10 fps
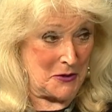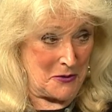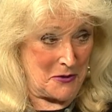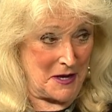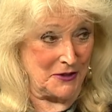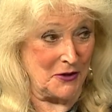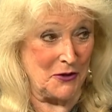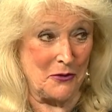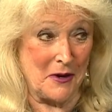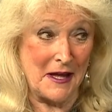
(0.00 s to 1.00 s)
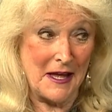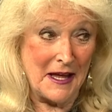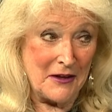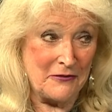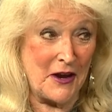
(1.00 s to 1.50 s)
All right, so you were
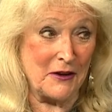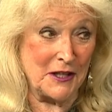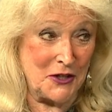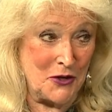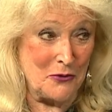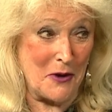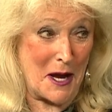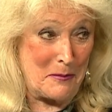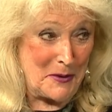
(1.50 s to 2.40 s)
fairly new rep.